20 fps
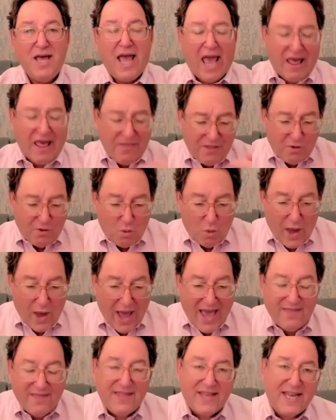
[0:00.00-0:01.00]
and the
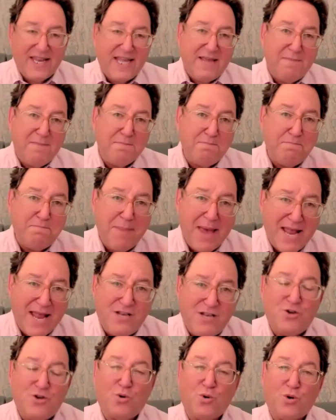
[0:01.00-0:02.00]
way that he
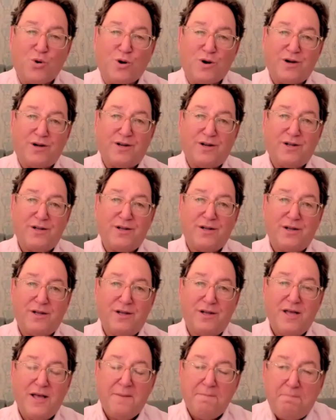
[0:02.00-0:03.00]
mentored
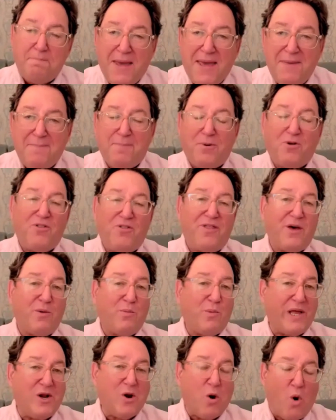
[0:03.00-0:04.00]
people
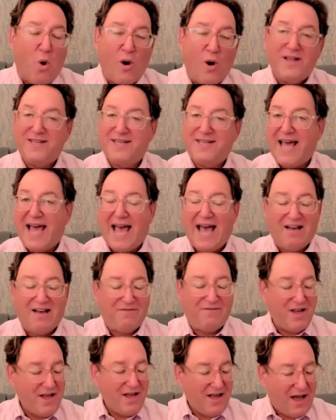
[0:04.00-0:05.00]
that went on to
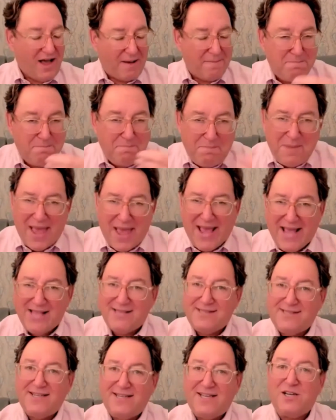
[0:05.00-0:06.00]
have
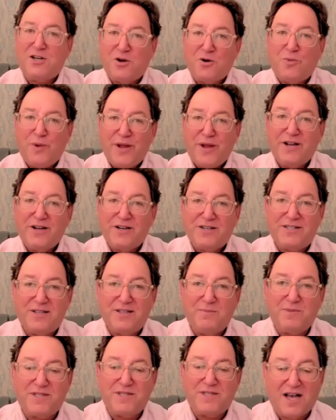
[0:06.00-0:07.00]
amazing careers
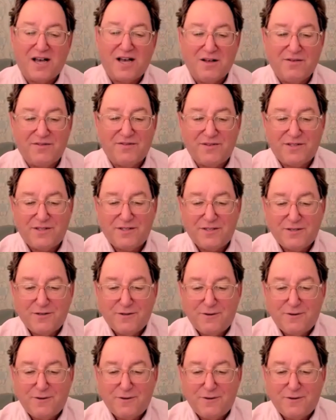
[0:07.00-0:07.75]
themselves.